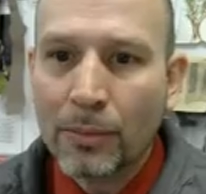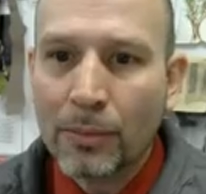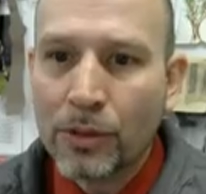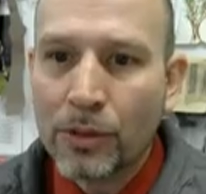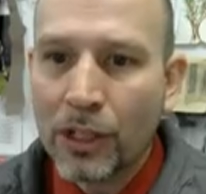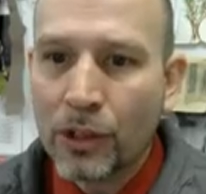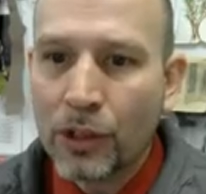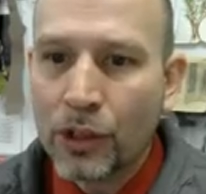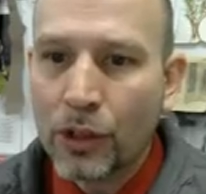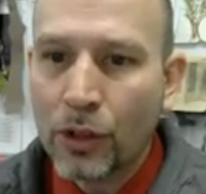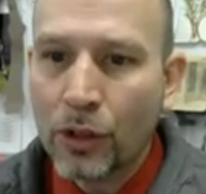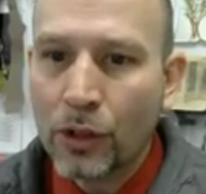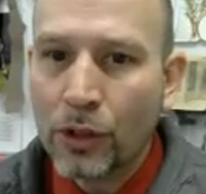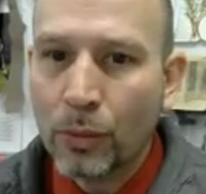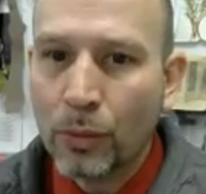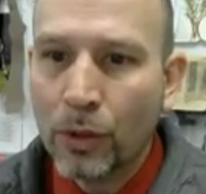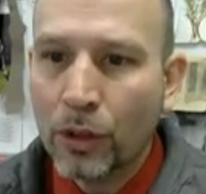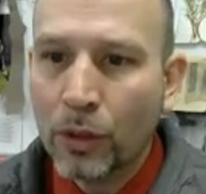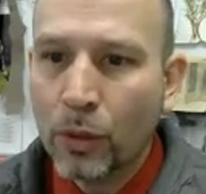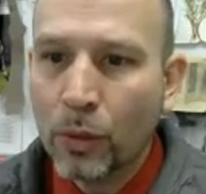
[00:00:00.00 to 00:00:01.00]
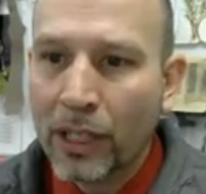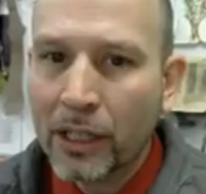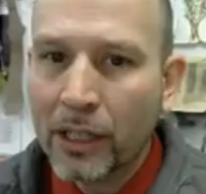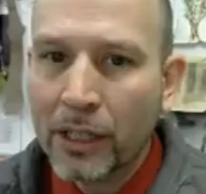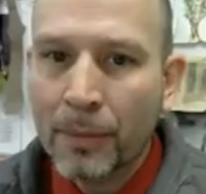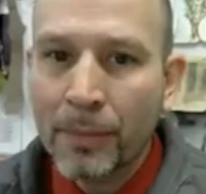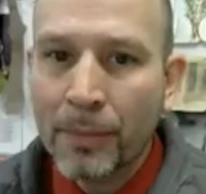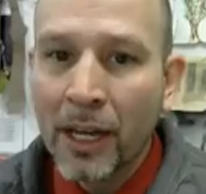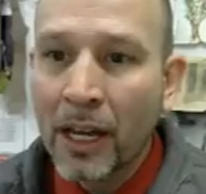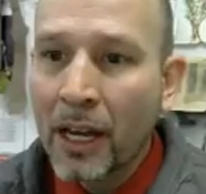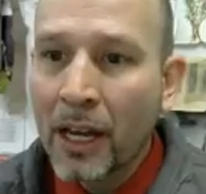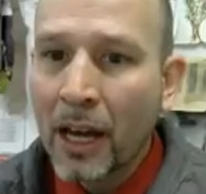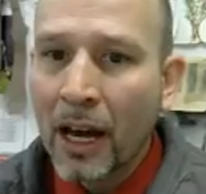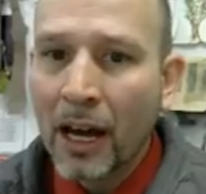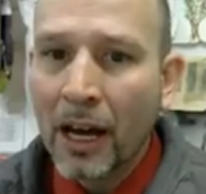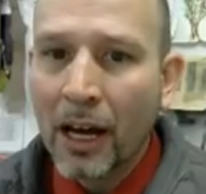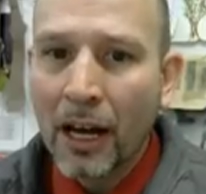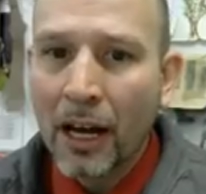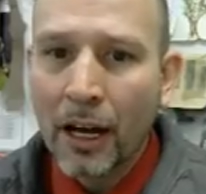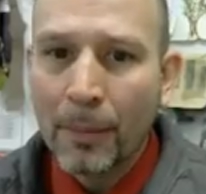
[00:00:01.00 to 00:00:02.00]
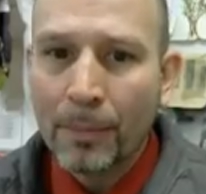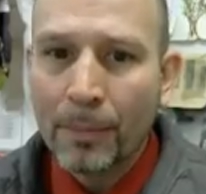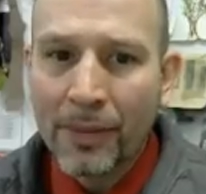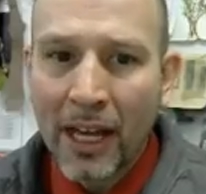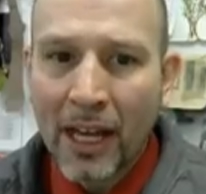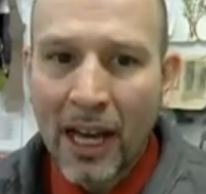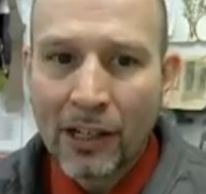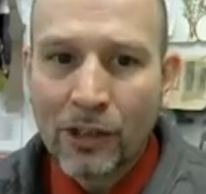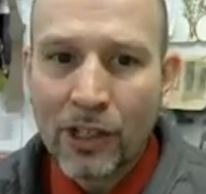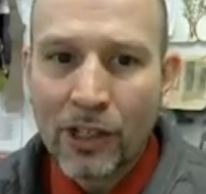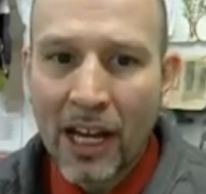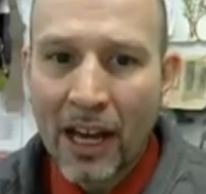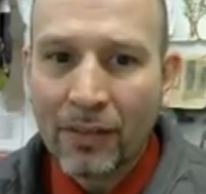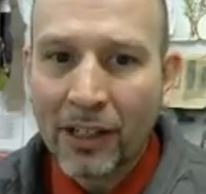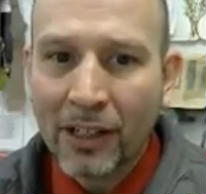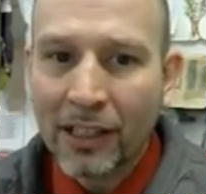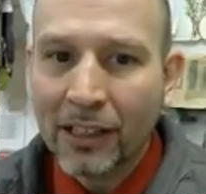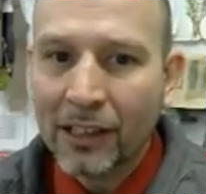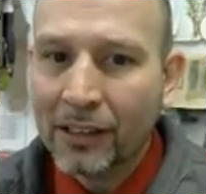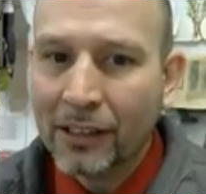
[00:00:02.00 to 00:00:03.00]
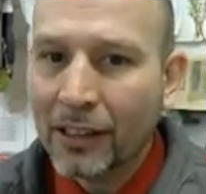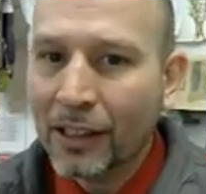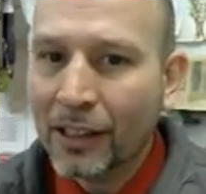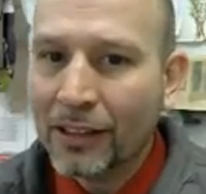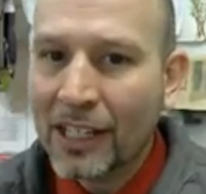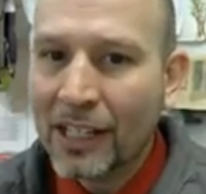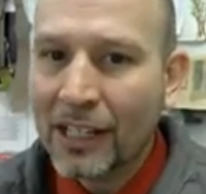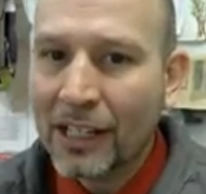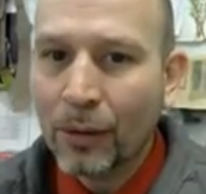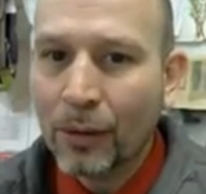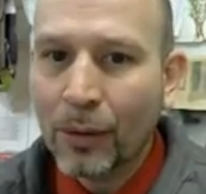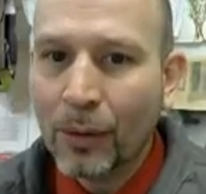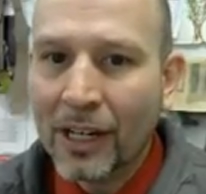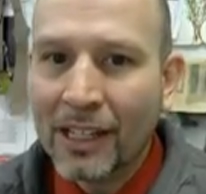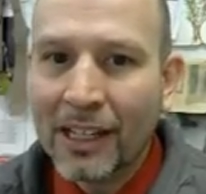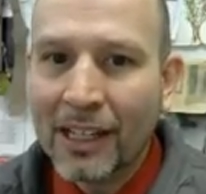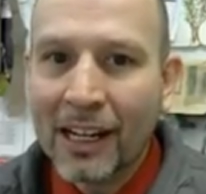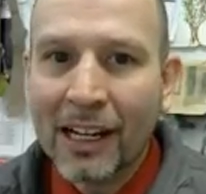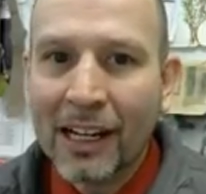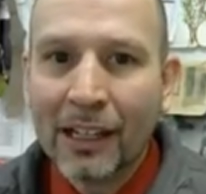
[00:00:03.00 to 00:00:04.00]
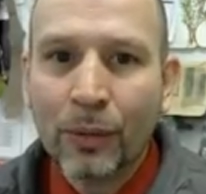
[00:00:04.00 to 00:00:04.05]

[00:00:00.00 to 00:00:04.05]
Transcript: I'm just going to show you real quick. Actually, I have a thing already that I